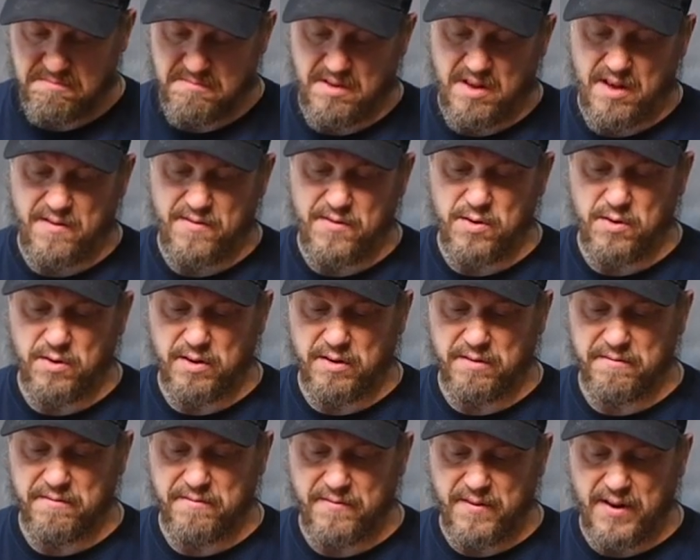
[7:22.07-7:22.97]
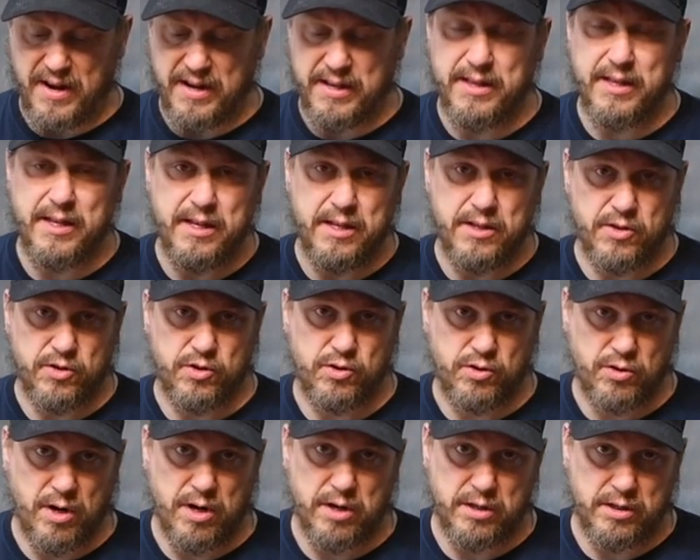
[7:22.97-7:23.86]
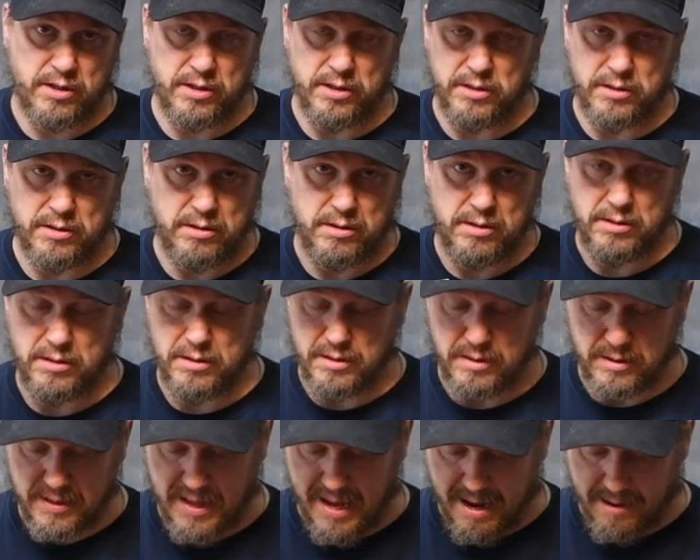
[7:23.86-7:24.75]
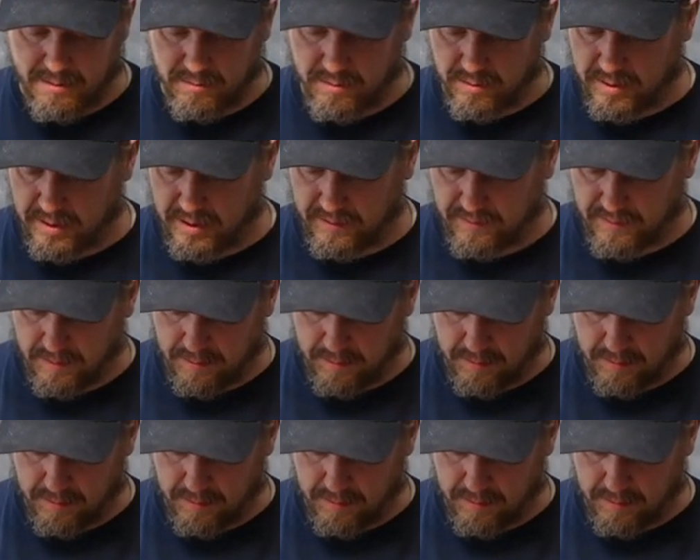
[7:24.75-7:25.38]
if you can find the instructions, that would be